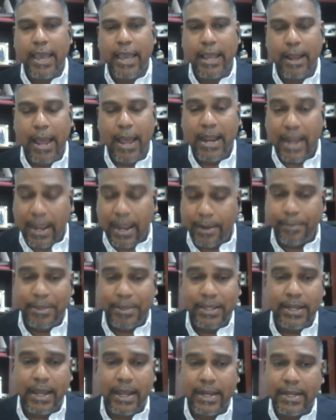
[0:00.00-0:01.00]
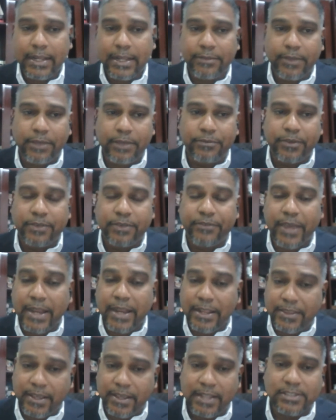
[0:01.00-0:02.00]
I mean, and if
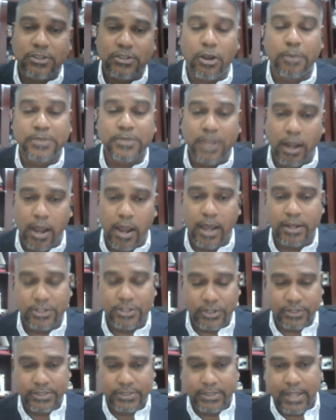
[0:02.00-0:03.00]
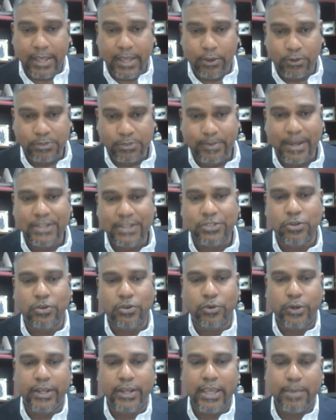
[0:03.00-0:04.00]
anything else comes along, just like how Spanish Town
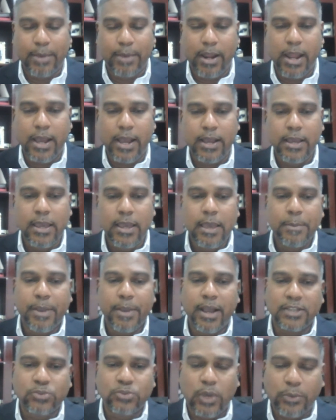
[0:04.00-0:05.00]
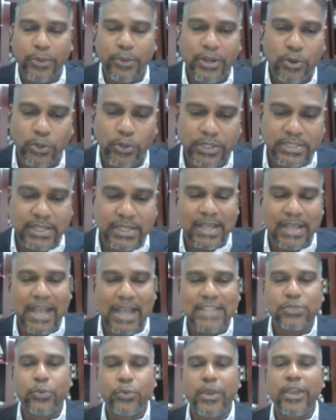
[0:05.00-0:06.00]
Road came along, because what we notice that
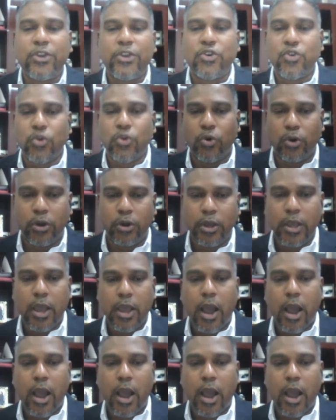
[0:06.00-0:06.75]
as we grow,